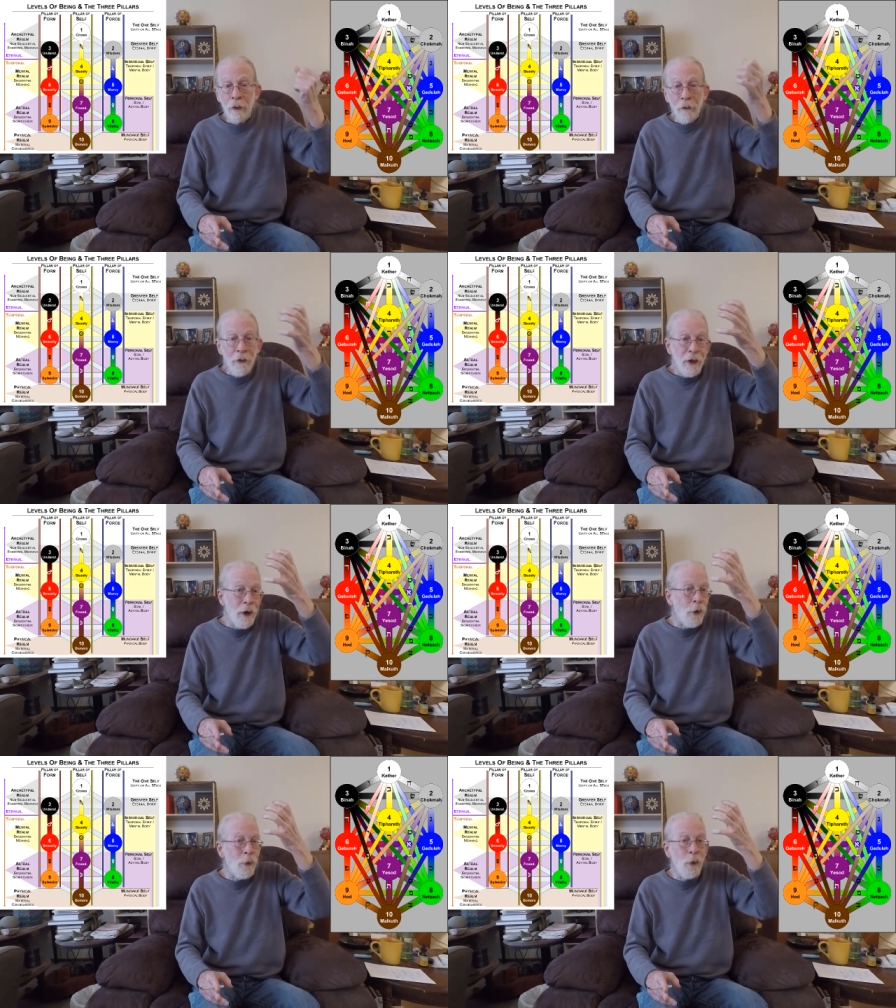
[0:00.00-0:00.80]
the
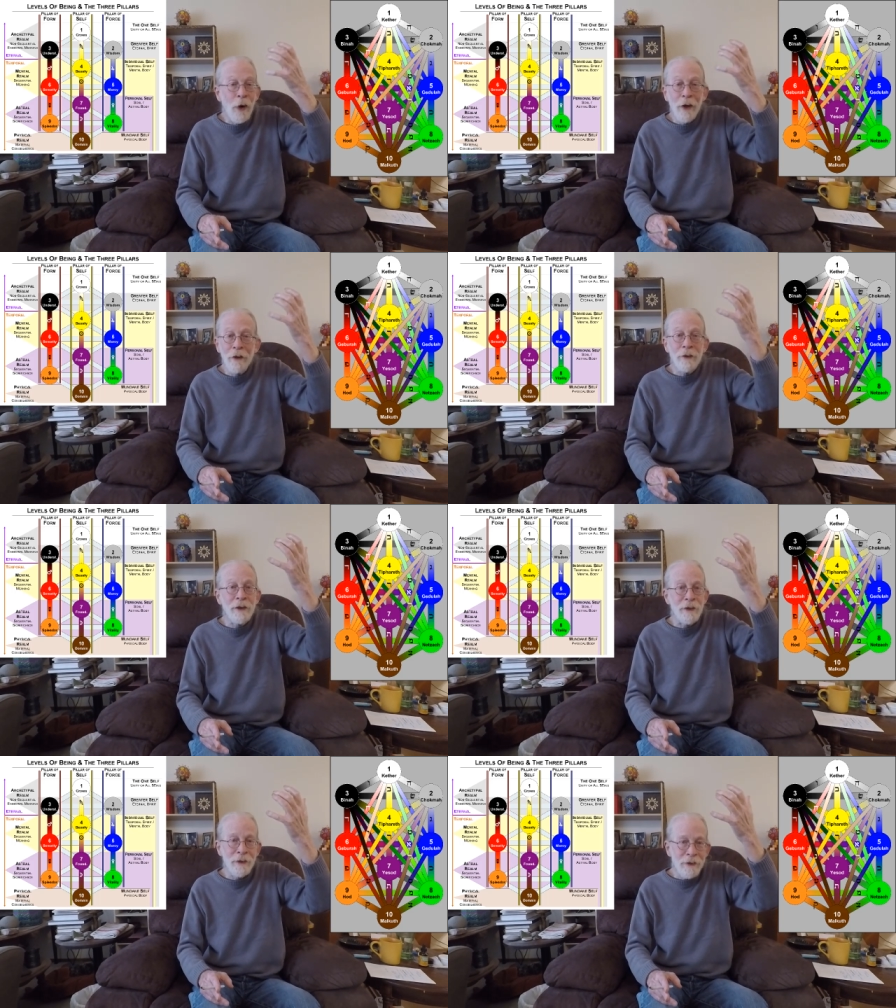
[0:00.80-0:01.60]

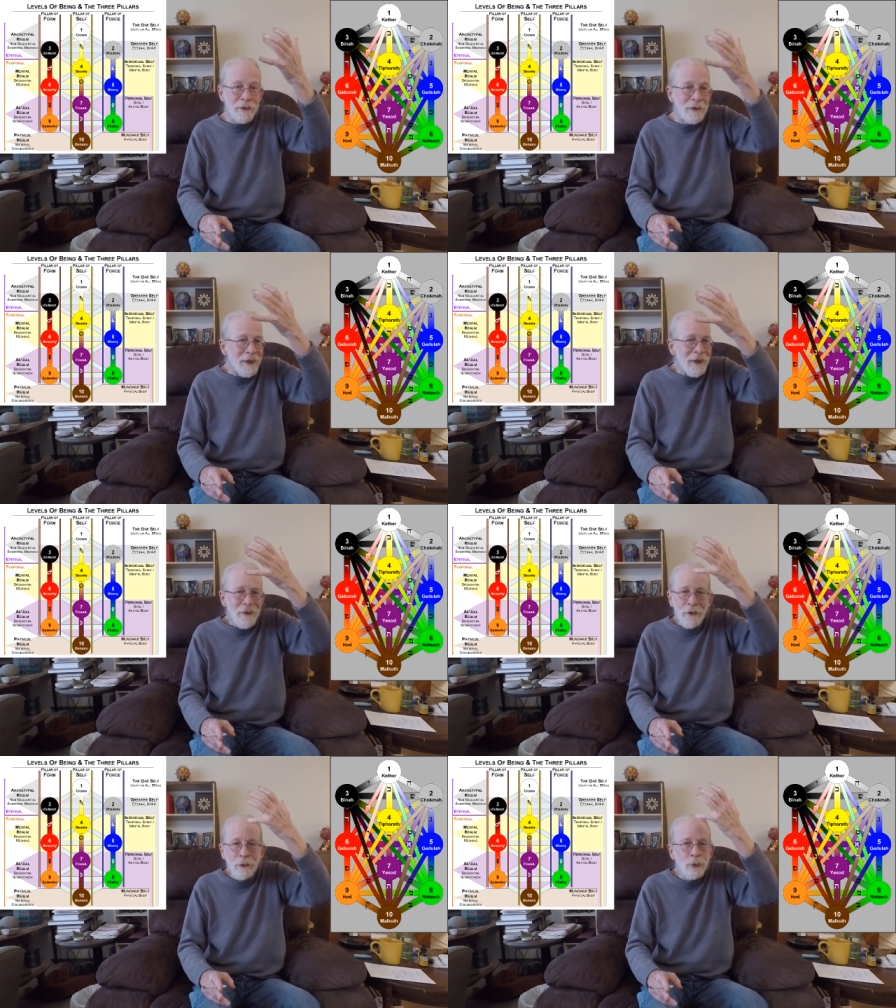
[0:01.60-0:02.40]
awareness,
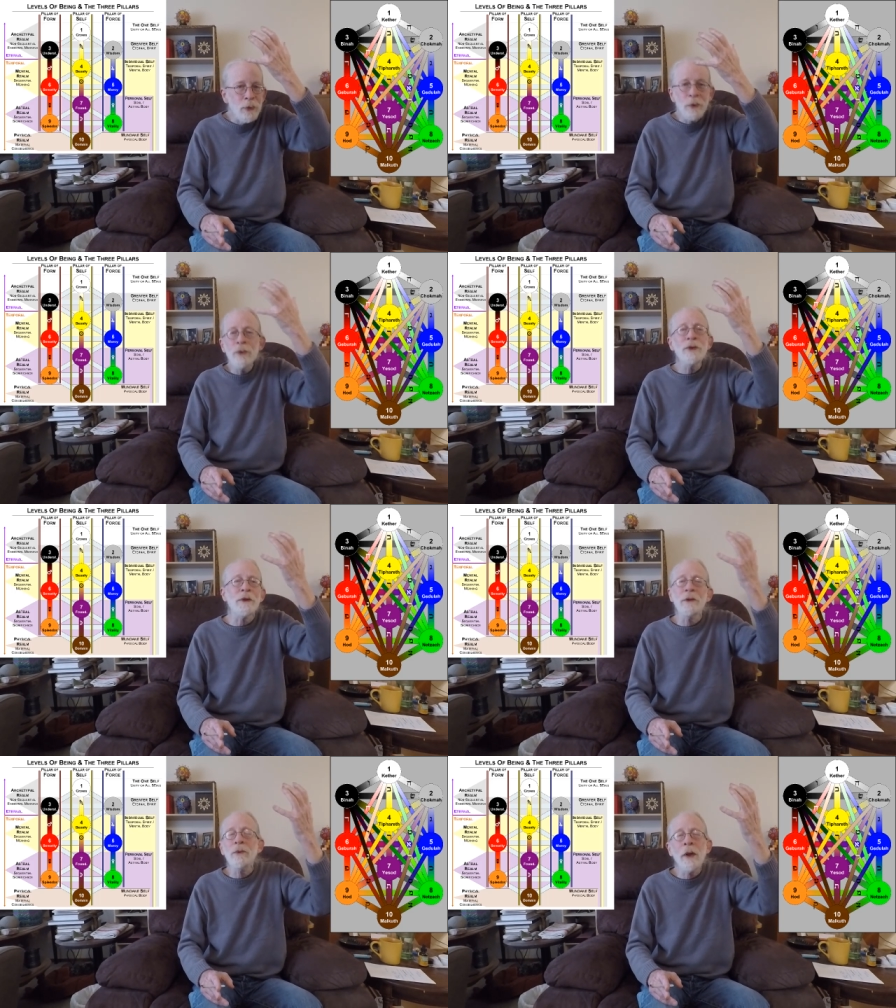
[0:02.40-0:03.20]
the root
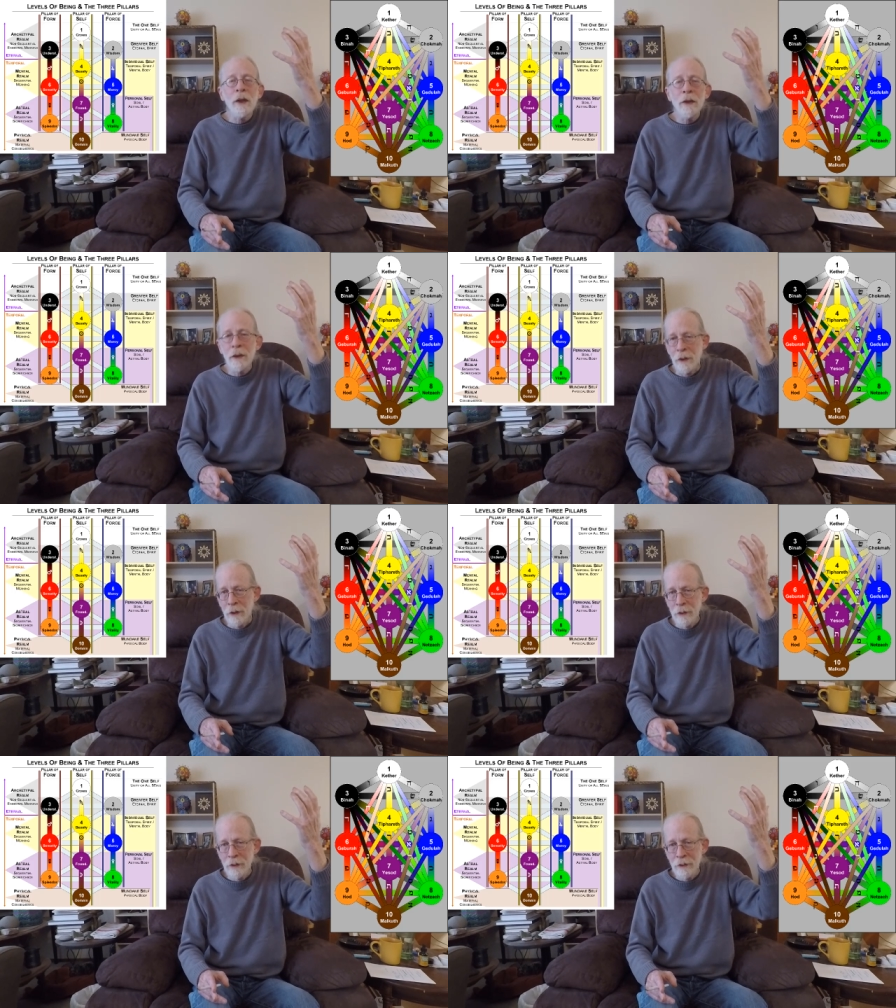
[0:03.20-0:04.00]

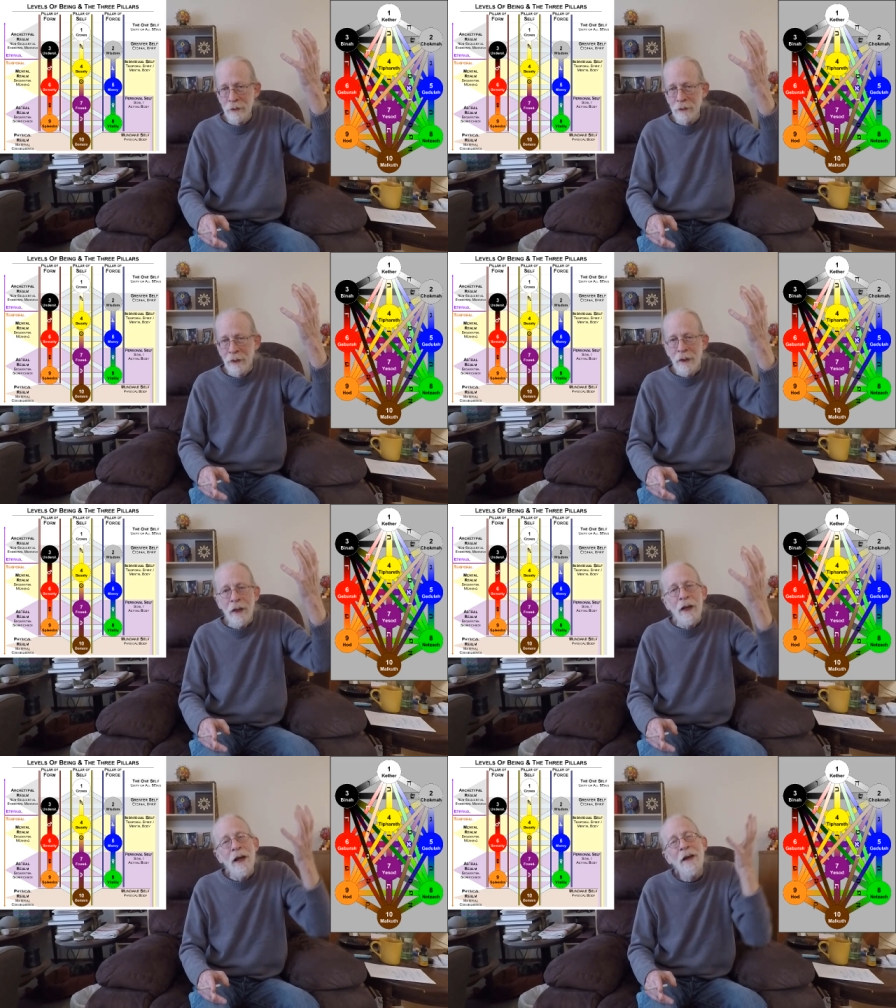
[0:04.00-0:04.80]
awareness,
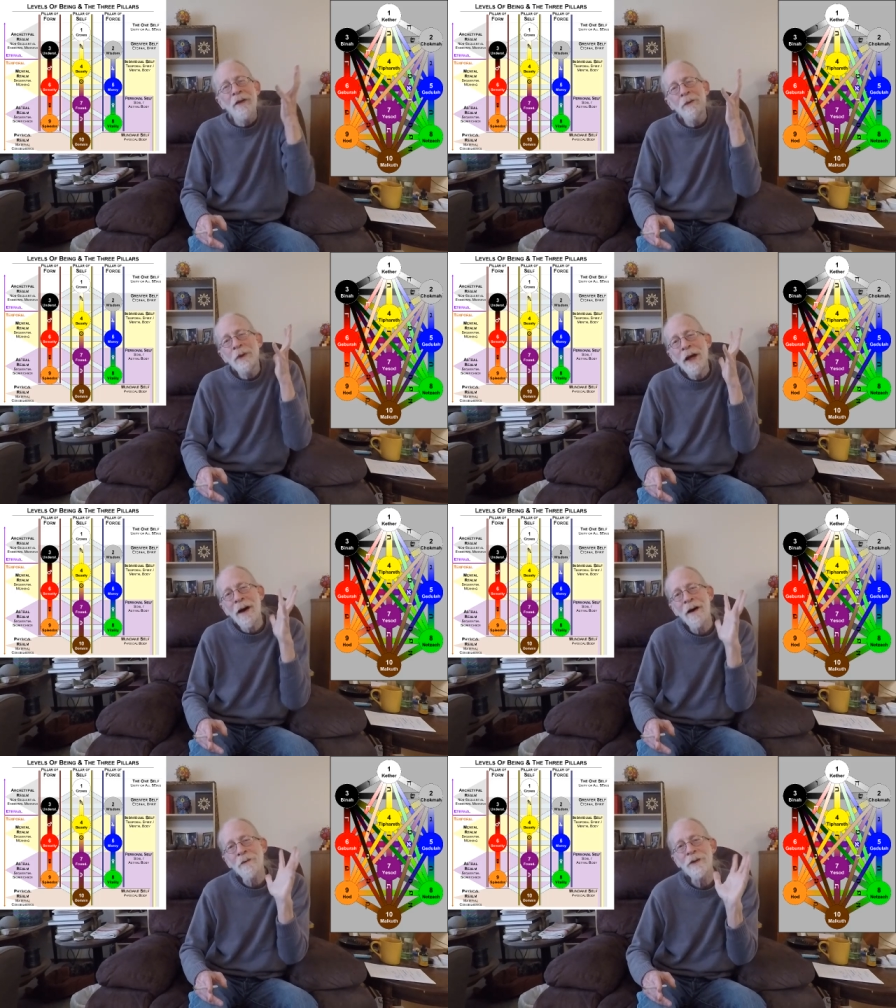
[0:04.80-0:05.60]
and then we
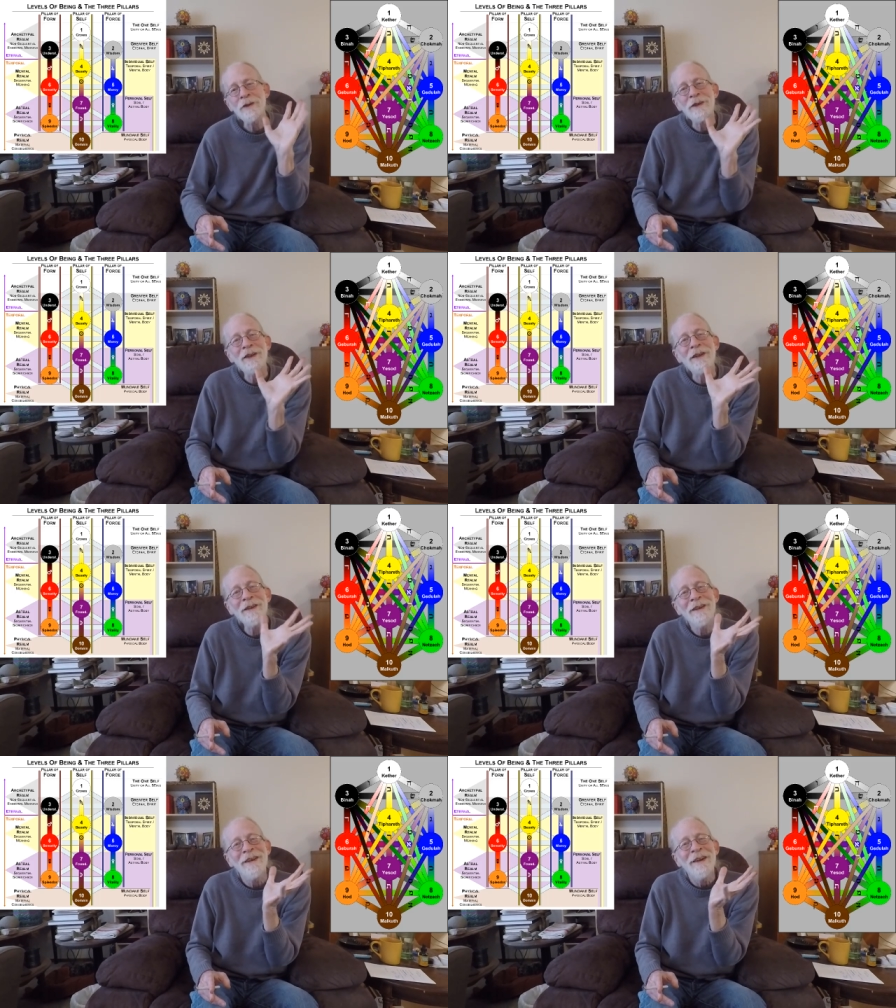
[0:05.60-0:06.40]
have this
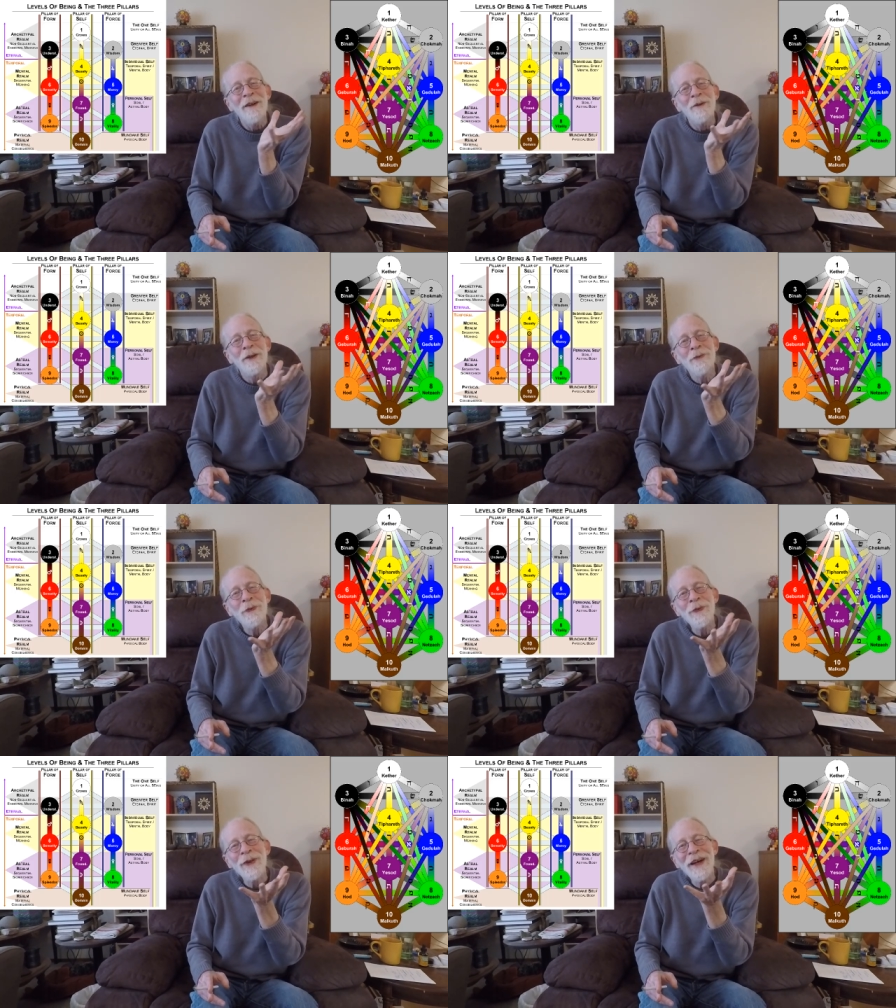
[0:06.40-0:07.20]
little
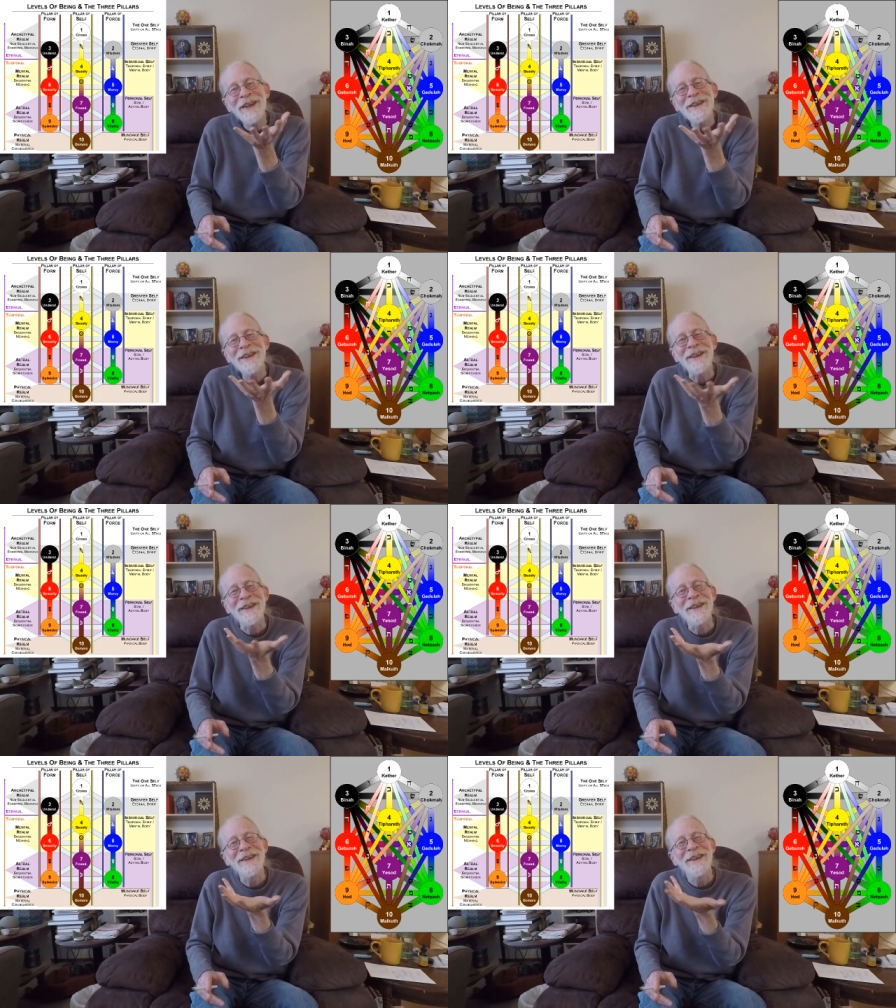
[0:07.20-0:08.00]
reflection